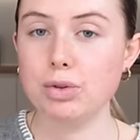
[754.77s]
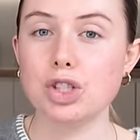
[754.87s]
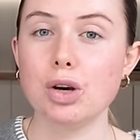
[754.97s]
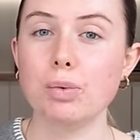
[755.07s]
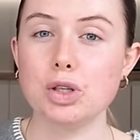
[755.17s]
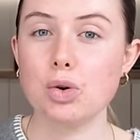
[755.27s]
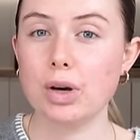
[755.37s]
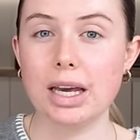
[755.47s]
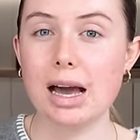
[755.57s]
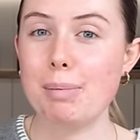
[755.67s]
So we're
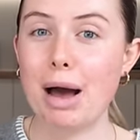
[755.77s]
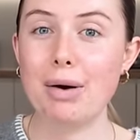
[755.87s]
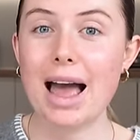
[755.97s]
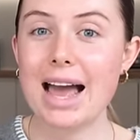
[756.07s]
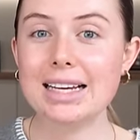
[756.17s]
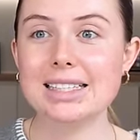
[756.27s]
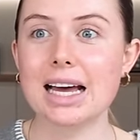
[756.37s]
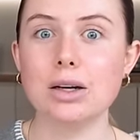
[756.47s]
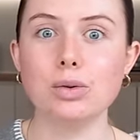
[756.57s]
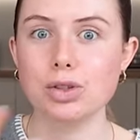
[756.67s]
talking about eggs
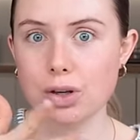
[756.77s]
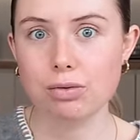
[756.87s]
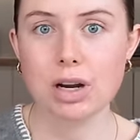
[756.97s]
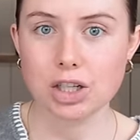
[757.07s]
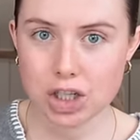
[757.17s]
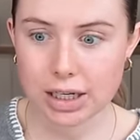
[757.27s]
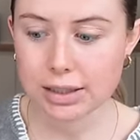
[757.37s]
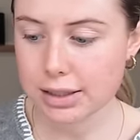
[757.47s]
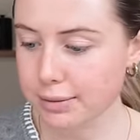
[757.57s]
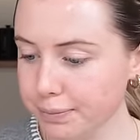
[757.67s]
and also nightshades.